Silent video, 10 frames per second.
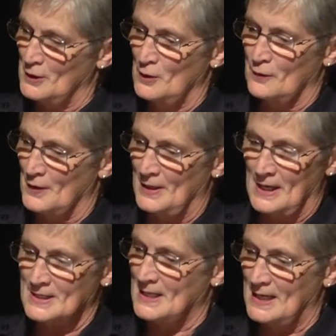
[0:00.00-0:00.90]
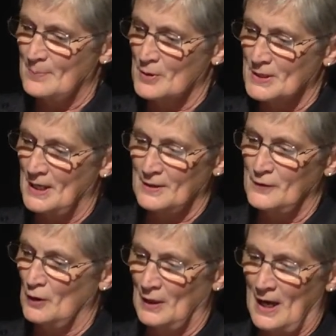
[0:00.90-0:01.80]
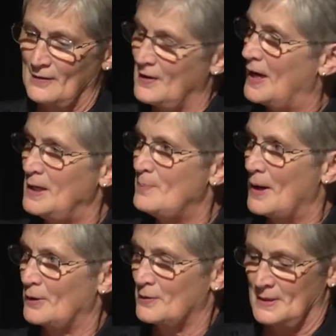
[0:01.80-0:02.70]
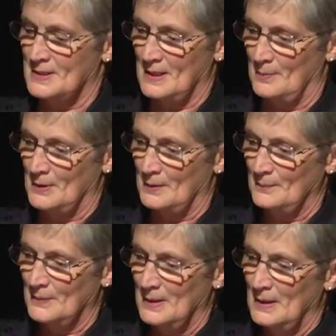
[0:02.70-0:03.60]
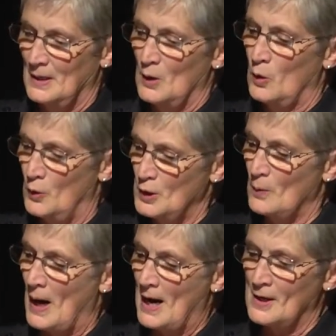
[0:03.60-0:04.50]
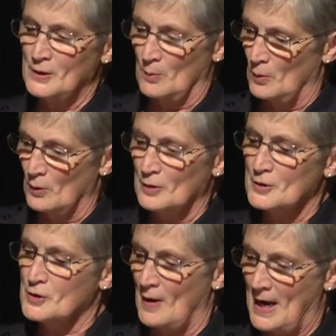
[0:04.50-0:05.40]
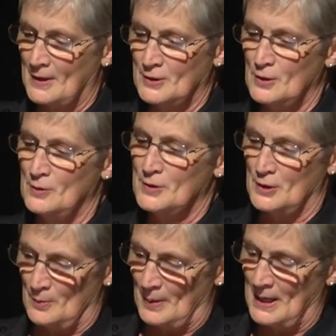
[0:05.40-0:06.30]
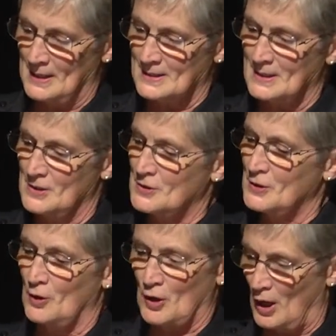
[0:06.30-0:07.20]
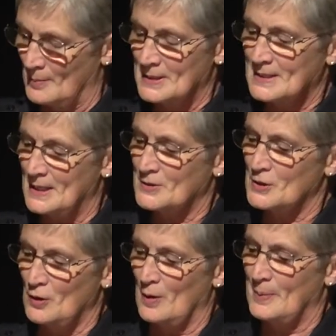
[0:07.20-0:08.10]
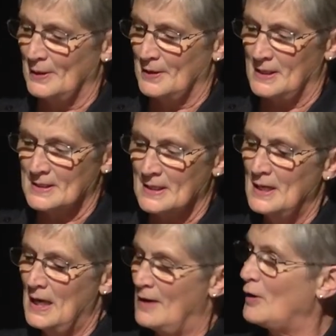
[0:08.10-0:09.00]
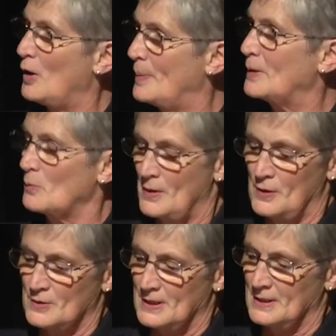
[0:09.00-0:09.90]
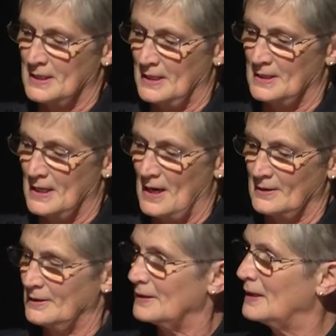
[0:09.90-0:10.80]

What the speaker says: you for the next 80% of your life any better than Sumner. Who you are, your morals, your attitudes, and your biases, your common sense and your abilities have all been with you since kindergarten.